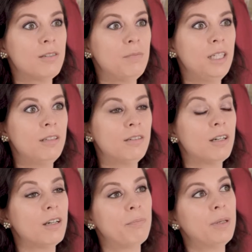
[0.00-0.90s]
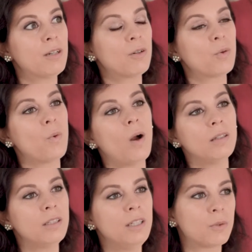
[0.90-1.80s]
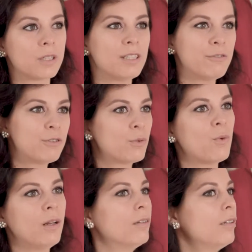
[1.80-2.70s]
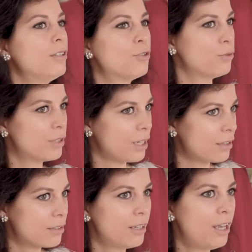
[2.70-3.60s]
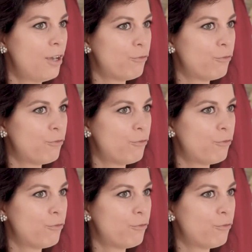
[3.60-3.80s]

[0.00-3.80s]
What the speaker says: mean a better quality or a different quality to sex